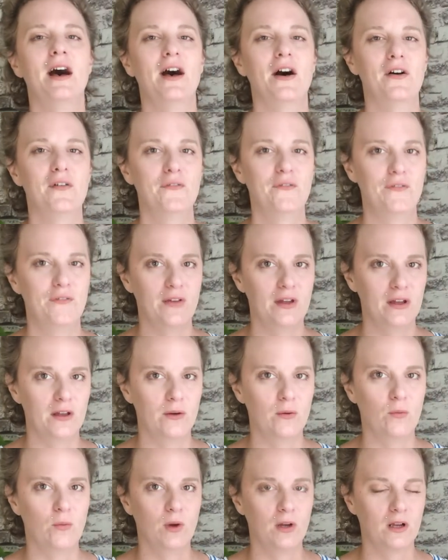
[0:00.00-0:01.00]
of
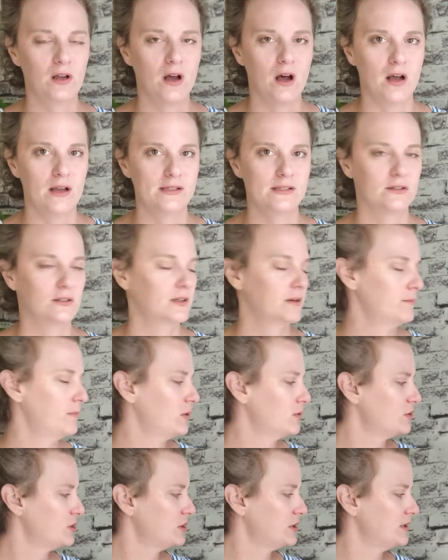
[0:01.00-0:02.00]
what cause our
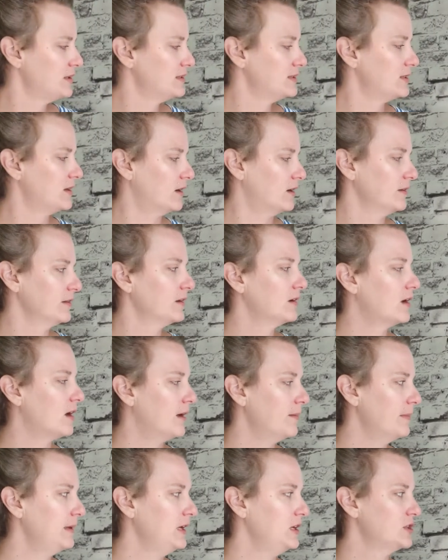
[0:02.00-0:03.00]
emotions are the
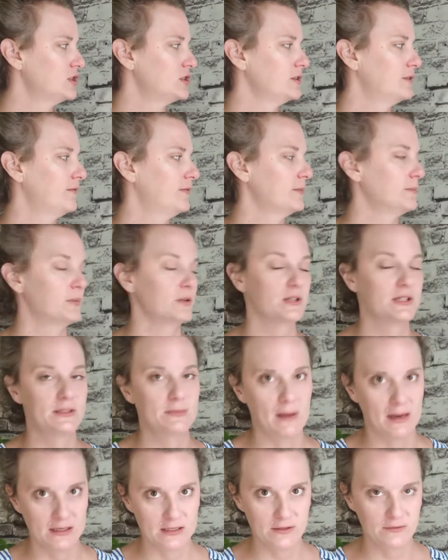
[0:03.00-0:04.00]
combination of the
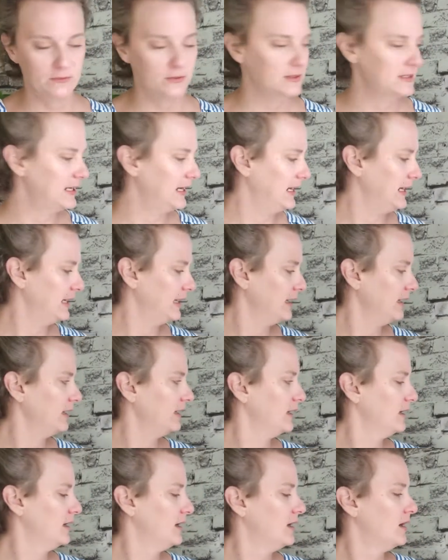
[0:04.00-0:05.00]
perspective we're
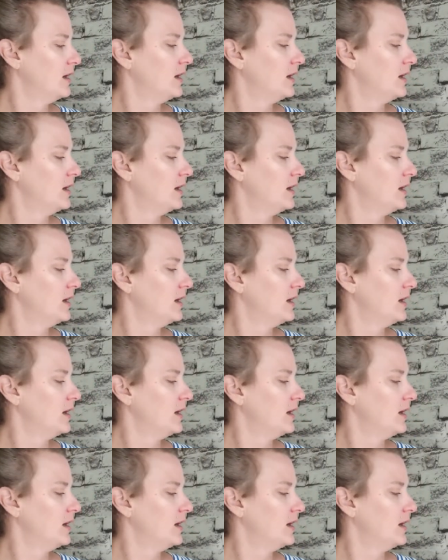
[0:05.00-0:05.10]
taking,